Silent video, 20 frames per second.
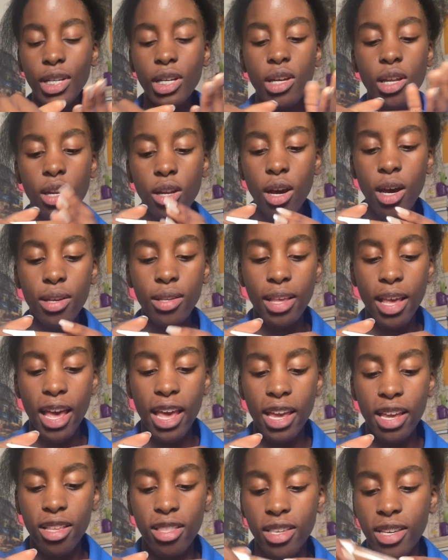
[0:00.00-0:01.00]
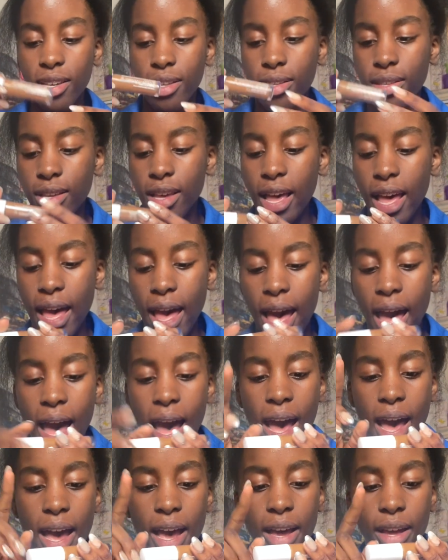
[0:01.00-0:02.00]
Lasts ages.
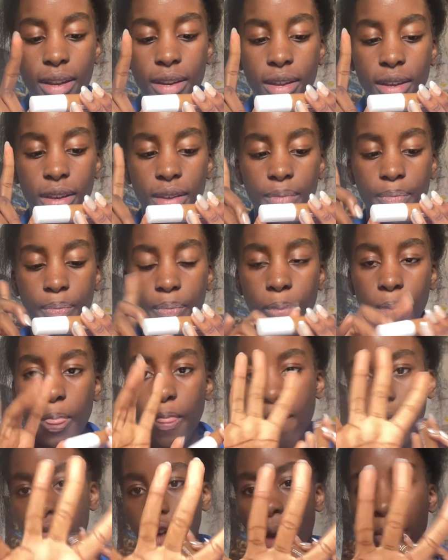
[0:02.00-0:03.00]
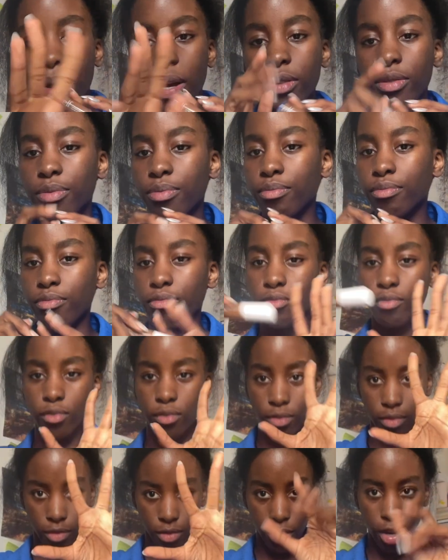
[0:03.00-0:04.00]
And £5.
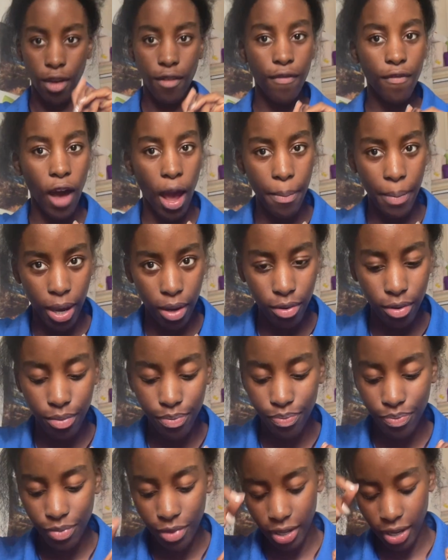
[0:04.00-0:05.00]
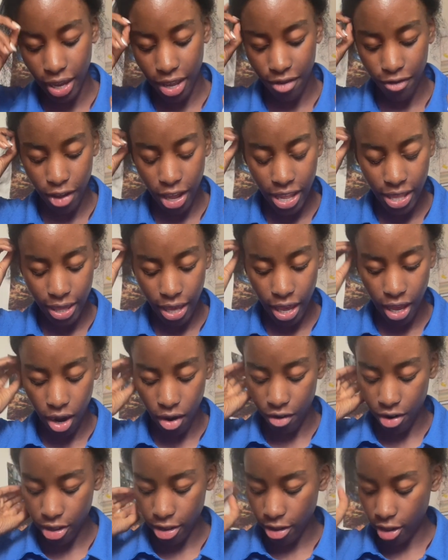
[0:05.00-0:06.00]
Okay, for insane
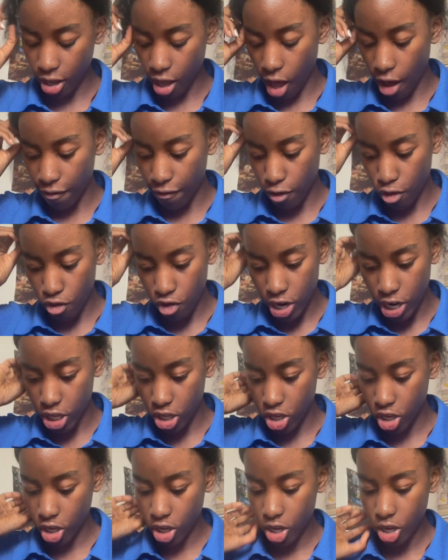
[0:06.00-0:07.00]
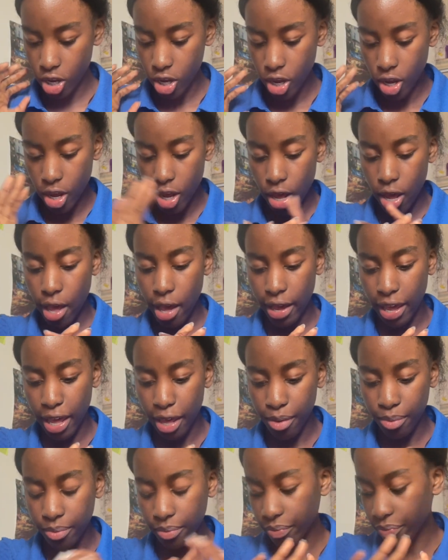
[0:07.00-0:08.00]
coverage. Okay.
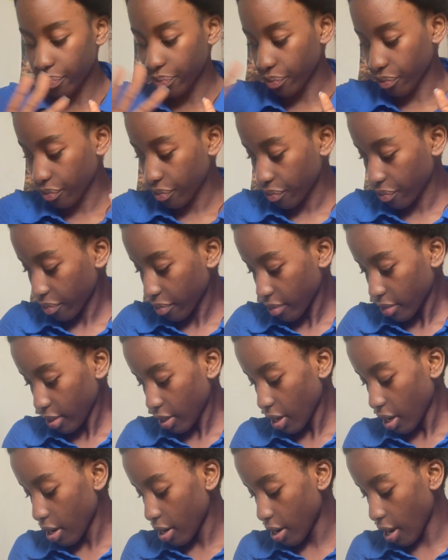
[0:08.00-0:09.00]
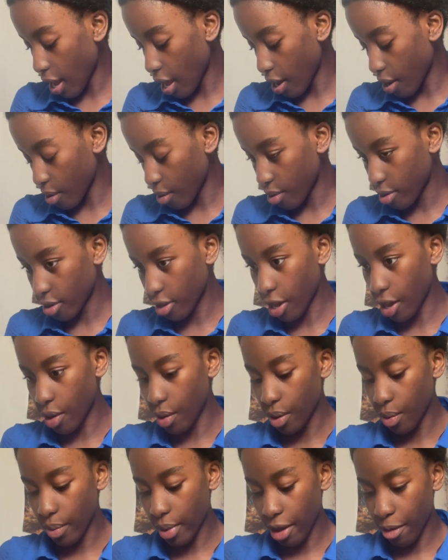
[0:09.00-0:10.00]
Now, so
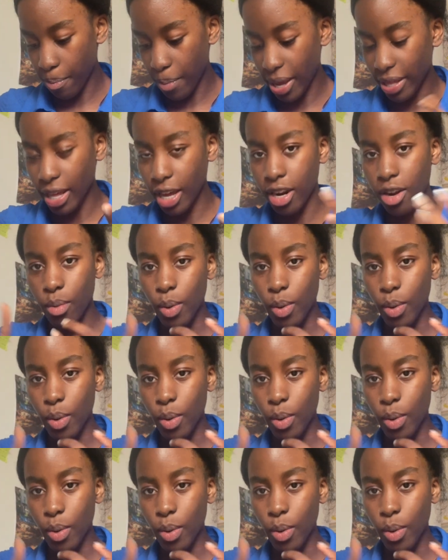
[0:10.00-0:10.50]
we have base. I don't